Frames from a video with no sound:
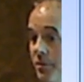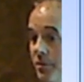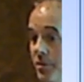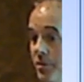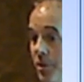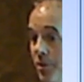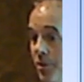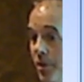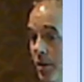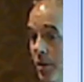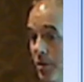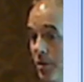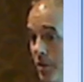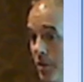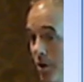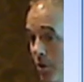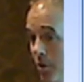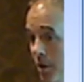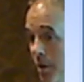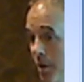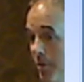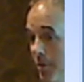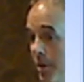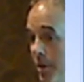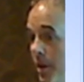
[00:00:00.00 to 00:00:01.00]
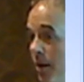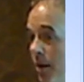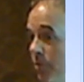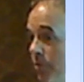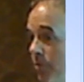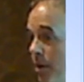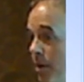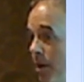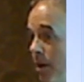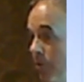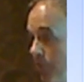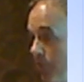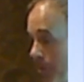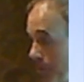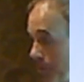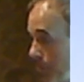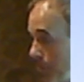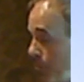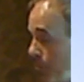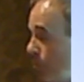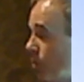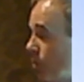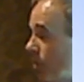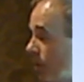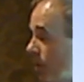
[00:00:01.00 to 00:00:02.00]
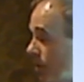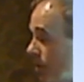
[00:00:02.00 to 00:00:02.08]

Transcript: the things that are coming down from the board,